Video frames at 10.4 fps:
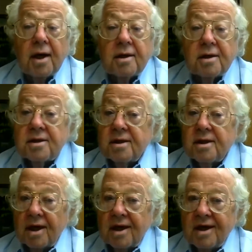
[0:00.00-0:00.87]
It's
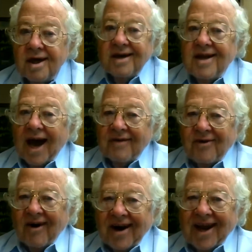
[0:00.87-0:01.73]
uh, not
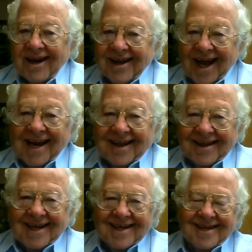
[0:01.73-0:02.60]
very
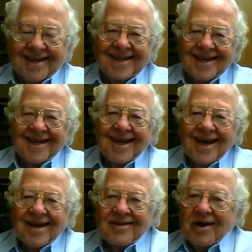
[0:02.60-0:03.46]
likely.
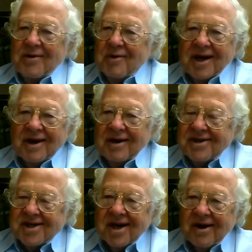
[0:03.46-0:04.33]
The, when,
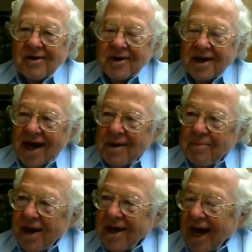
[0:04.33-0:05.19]
the, when the A
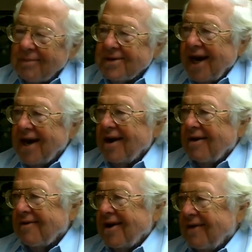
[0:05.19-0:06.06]
P kept saying
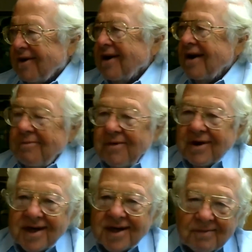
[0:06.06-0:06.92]
over and over,
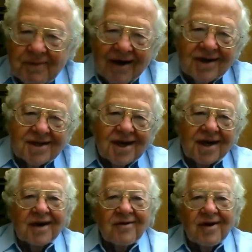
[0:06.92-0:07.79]
millions of
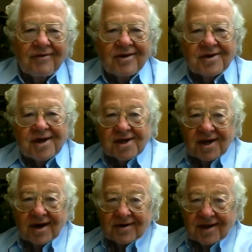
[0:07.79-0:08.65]
Palestinian refugees
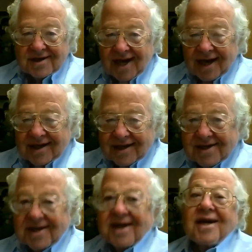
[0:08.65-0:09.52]
and their
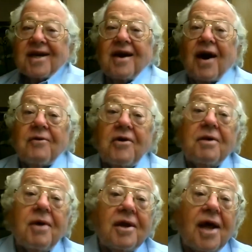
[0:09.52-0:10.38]
descendants, you know, I wrote
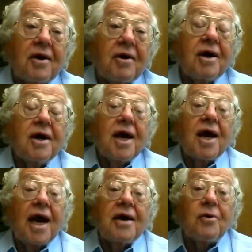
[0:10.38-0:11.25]
him a letter
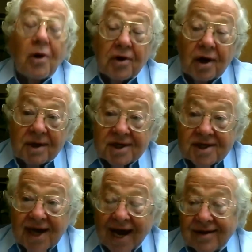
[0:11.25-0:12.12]
and I quoted him
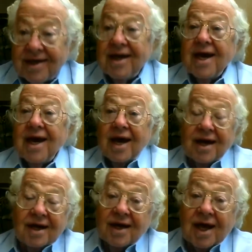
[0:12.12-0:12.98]
exactly. I
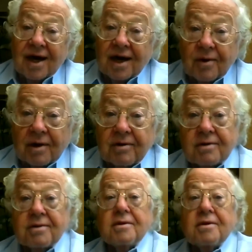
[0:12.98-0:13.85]
didn't get anywhere.
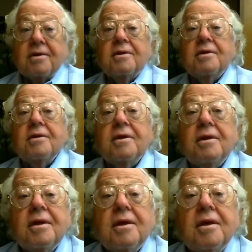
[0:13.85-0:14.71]
Hmm. Yeah,